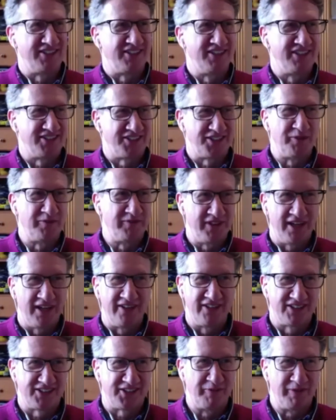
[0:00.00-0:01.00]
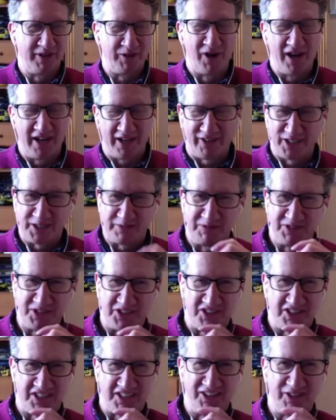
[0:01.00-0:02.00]
There's so many White Christmases
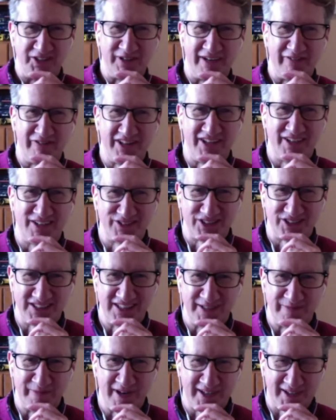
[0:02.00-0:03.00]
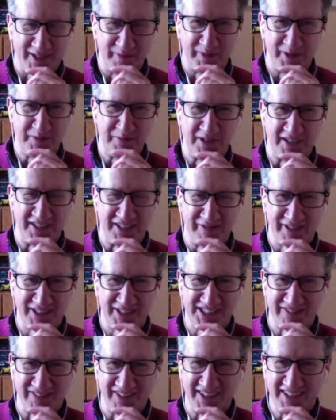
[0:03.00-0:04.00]
you can do and everything else, isn't it? Michael Bublé and the rest of it.